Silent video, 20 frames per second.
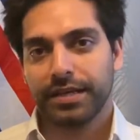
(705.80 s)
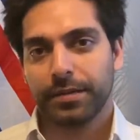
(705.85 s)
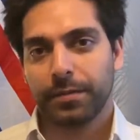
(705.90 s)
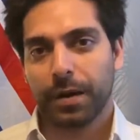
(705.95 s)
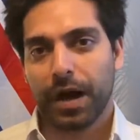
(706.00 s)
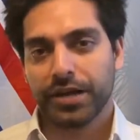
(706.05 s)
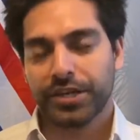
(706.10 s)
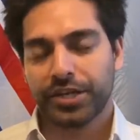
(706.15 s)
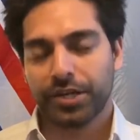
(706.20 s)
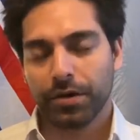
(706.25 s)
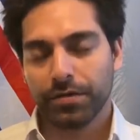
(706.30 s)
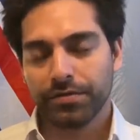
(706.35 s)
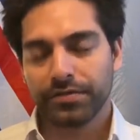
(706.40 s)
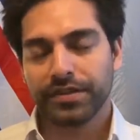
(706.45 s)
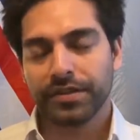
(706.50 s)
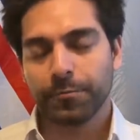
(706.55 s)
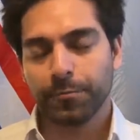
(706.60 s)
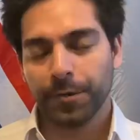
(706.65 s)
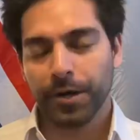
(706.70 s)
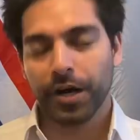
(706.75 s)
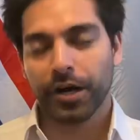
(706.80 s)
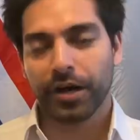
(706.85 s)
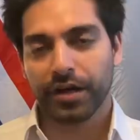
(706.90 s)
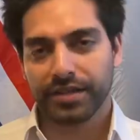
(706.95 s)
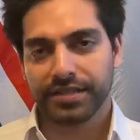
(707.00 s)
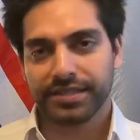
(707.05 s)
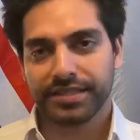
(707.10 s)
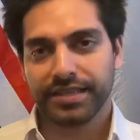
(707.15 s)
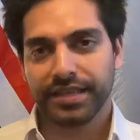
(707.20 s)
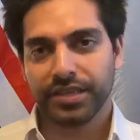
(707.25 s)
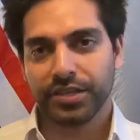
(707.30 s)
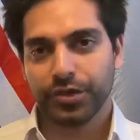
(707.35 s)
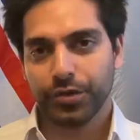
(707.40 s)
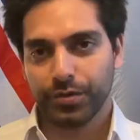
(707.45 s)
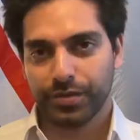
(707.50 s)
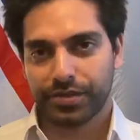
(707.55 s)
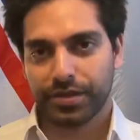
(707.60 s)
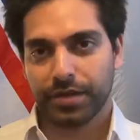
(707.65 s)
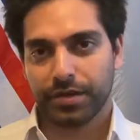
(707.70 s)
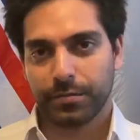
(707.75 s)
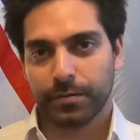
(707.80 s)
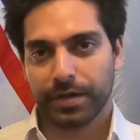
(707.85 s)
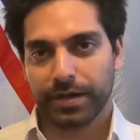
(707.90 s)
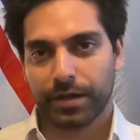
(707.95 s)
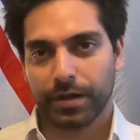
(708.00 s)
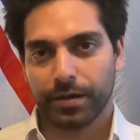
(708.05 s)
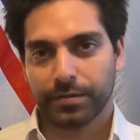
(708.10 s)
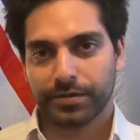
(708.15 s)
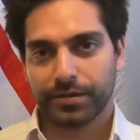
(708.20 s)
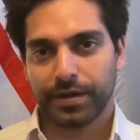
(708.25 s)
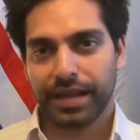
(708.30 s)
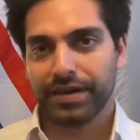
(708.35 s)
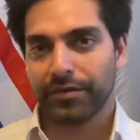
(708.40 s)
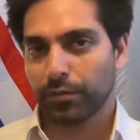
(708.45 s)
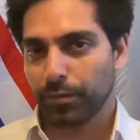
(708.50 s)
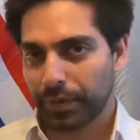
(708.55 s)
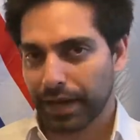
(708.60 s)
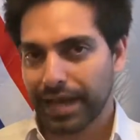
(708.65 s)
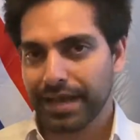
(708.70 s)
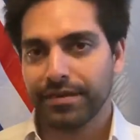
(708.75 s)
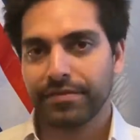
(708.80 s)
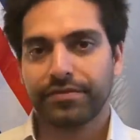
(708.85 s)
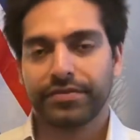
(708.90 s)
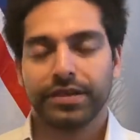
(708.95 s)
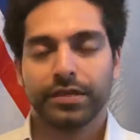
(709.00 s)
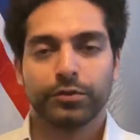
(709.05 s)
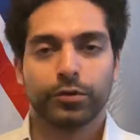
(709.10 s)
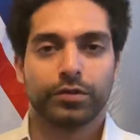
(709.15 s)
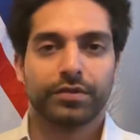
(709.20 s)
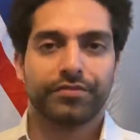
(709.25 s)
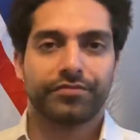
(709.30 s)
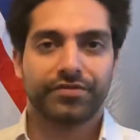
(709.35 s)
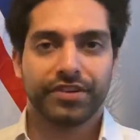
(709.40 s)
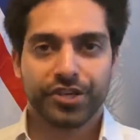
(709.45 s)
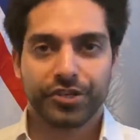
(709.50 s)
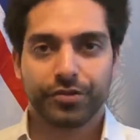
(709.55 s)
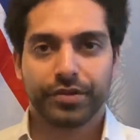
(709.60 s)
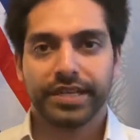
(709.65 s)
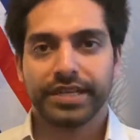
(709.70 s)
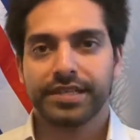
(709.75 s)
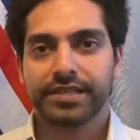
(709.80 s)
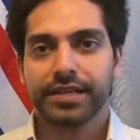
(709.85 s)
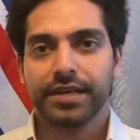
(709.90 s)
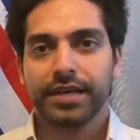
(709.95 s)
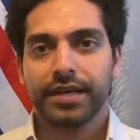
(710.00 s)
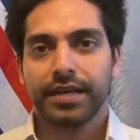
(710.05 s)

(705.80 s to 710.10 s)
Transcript: I don't think we are going to see a U-turn when it comes to level playing field or the fisheries,